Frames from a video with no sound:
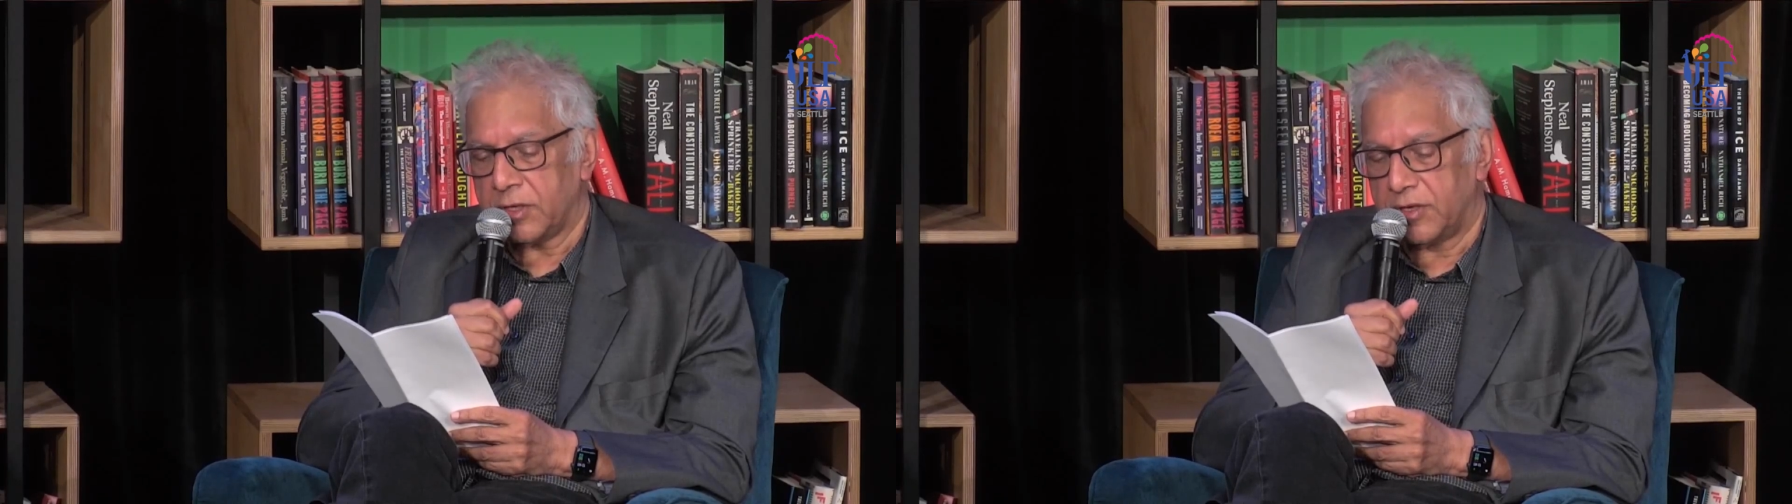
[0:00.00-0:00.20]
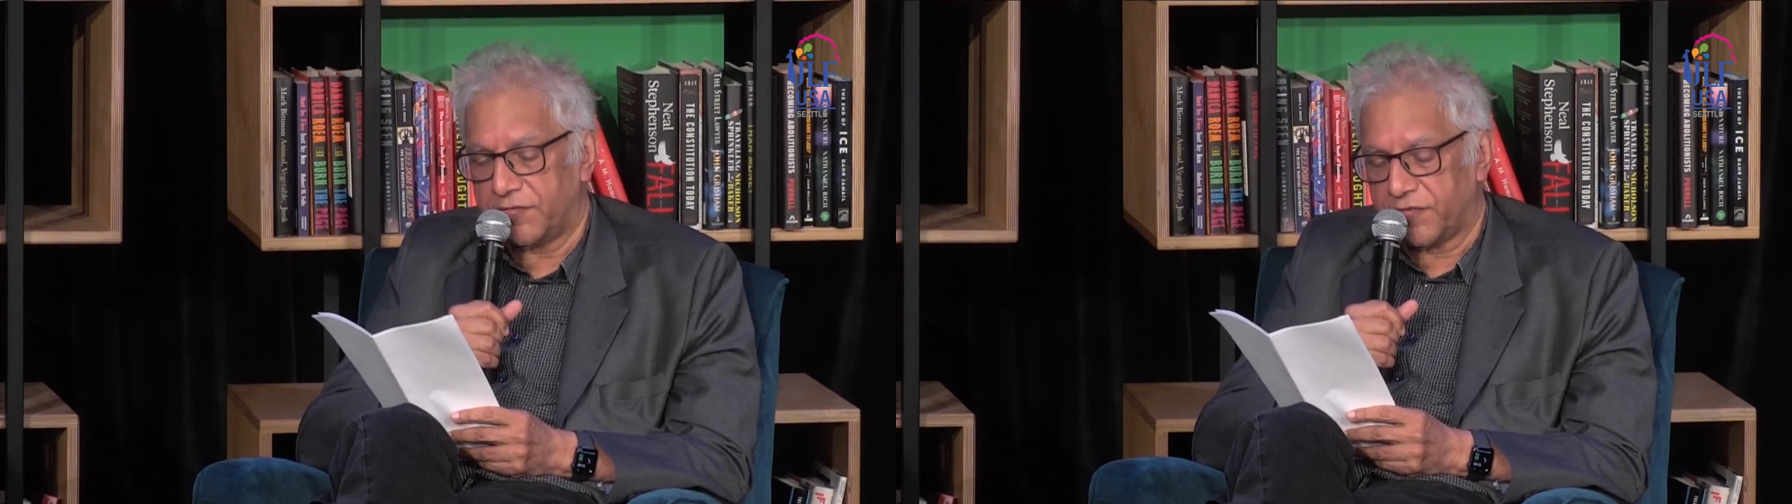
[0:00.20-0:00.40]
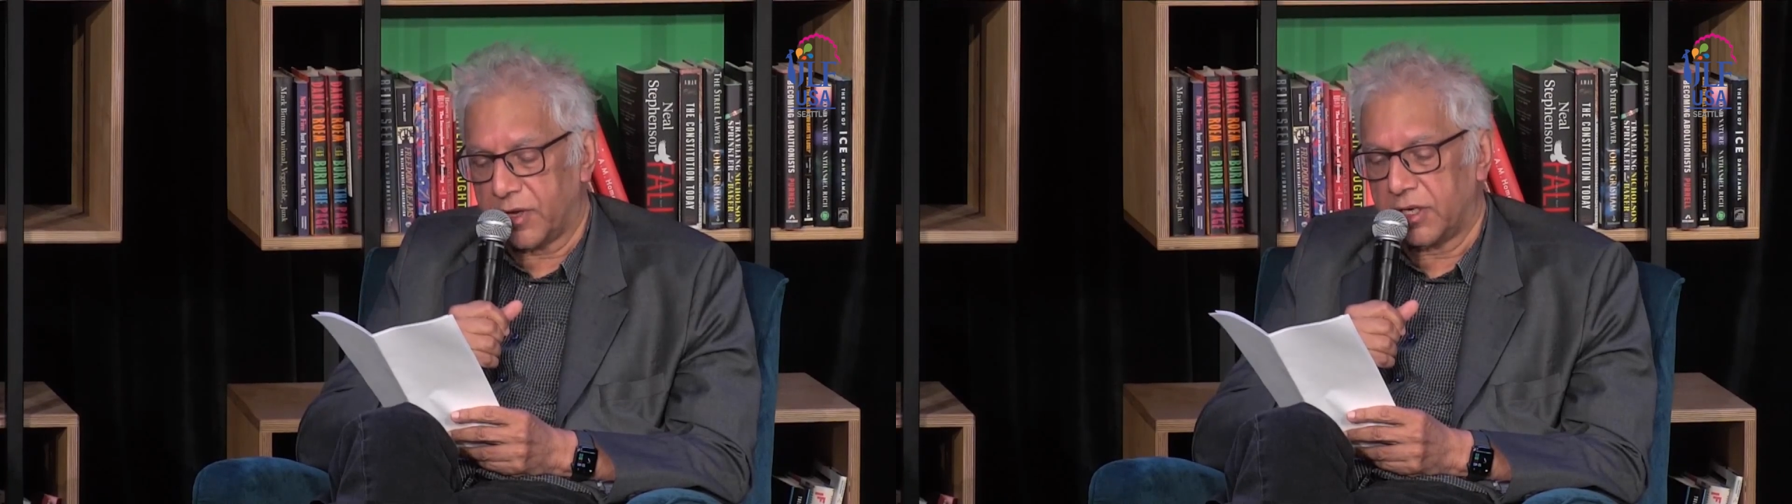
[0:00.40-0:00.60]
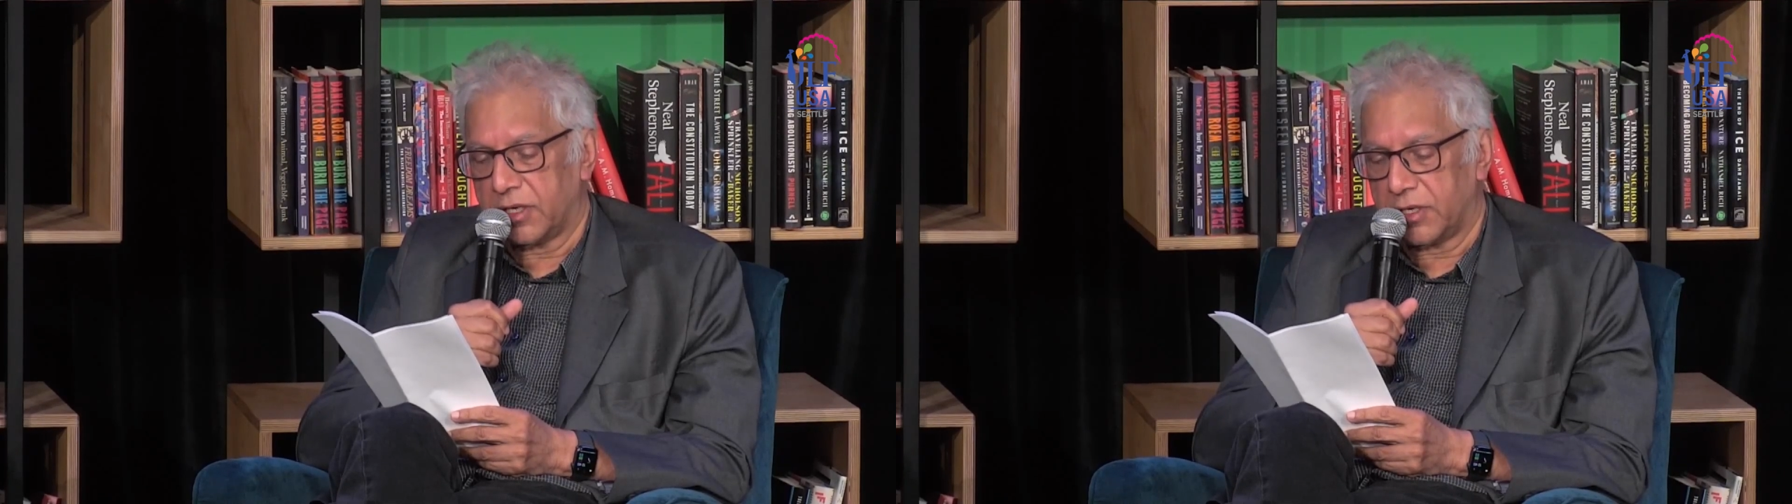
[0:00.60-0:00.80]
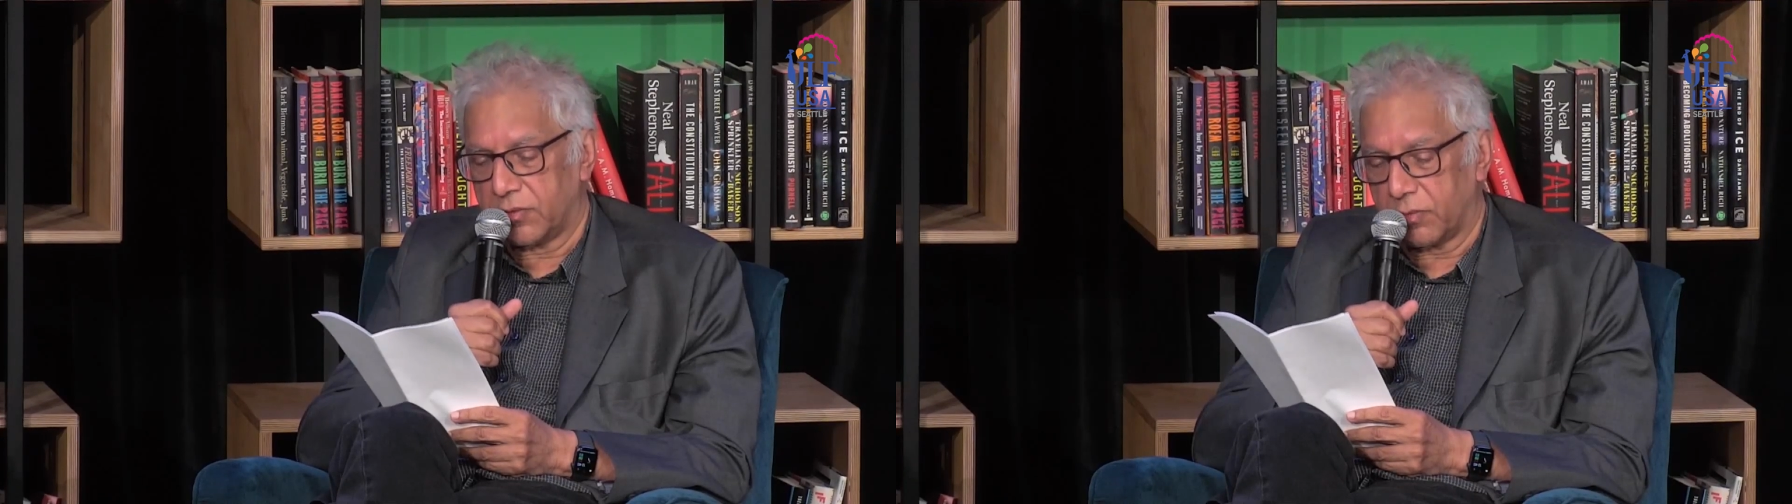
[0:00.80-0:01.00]
he
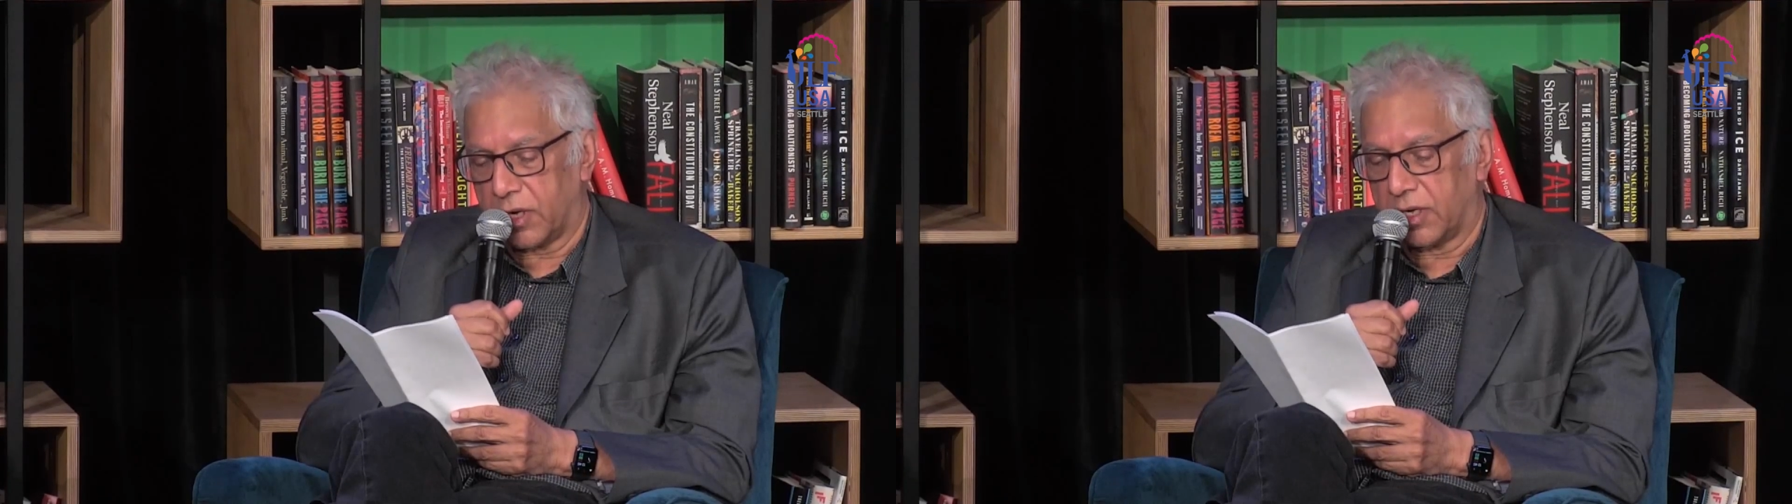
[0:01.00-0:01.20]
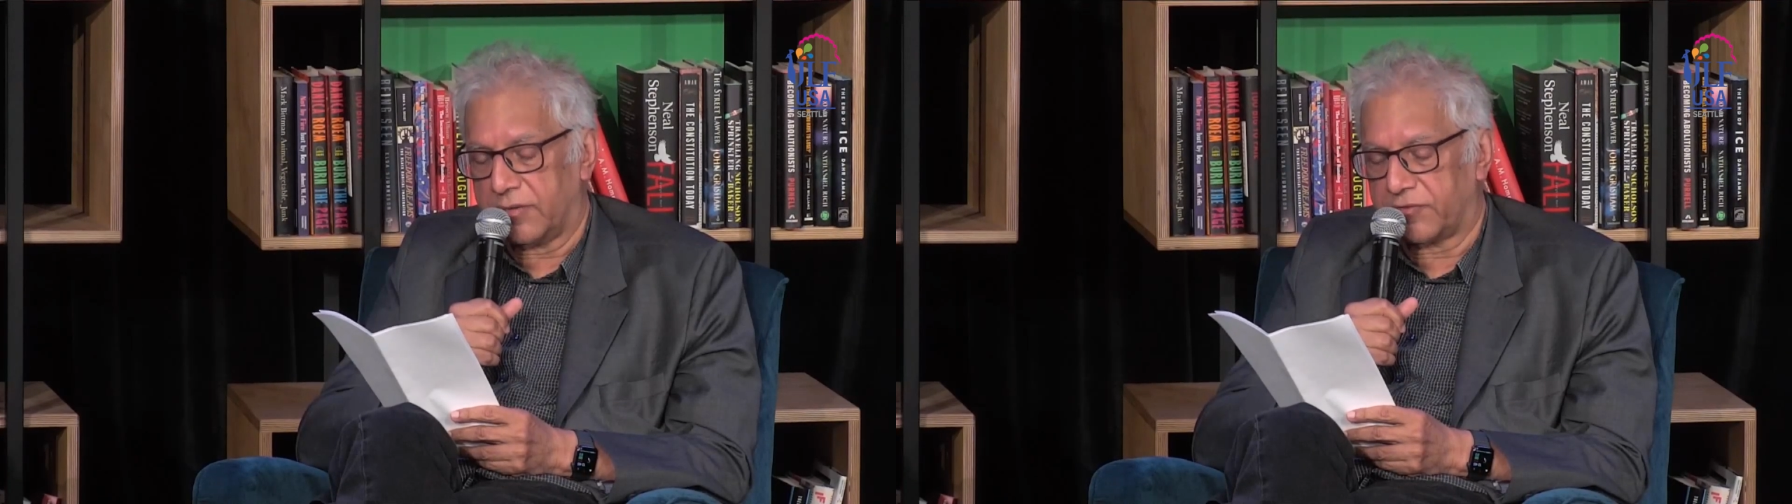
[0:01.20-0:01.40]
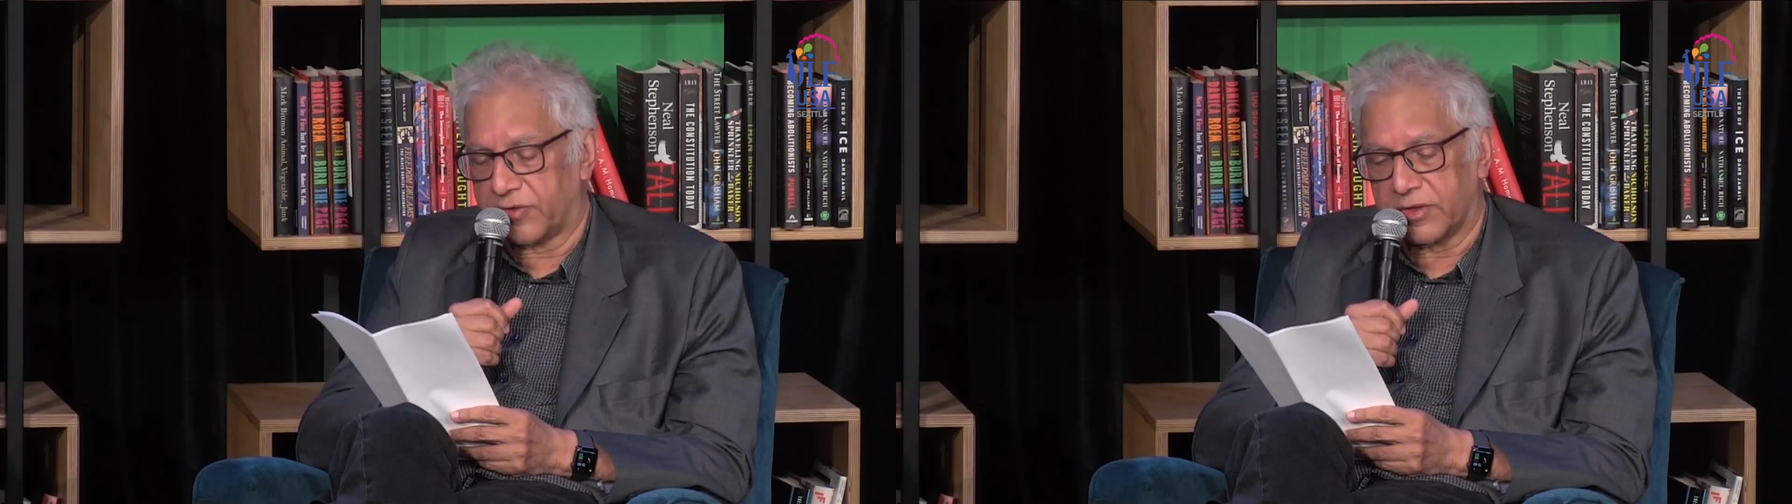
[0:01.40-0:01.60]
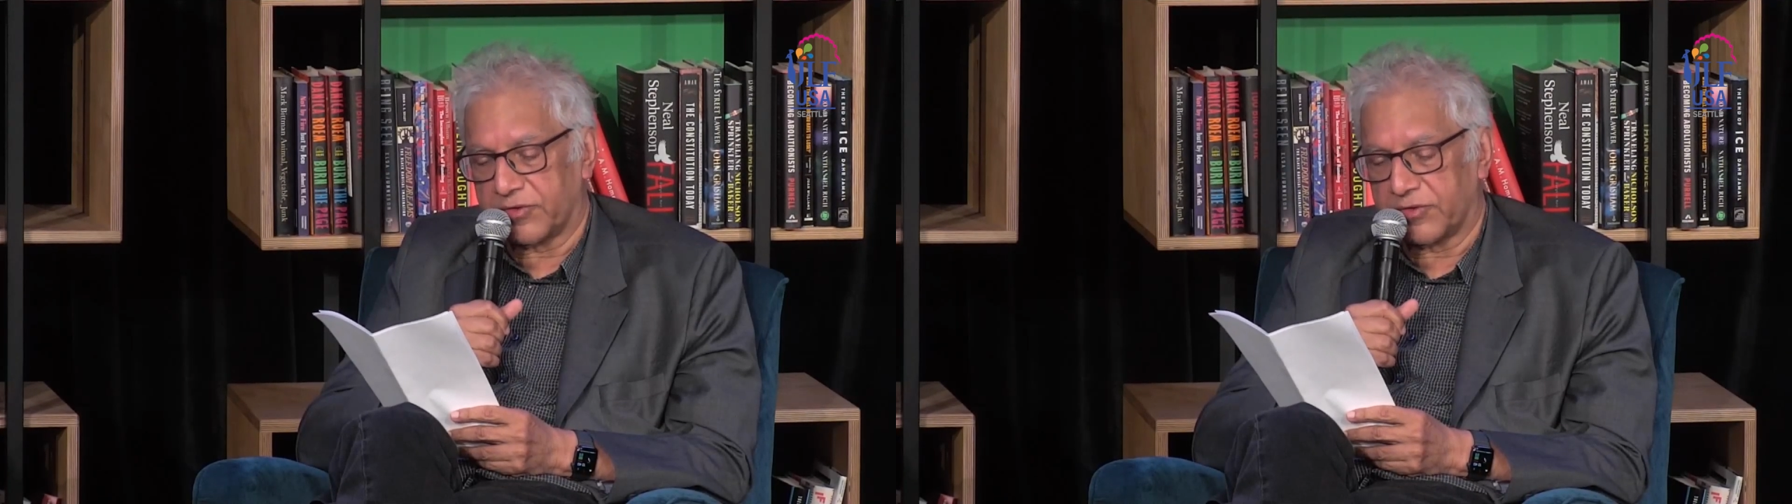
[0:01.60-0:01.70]
finally arrives at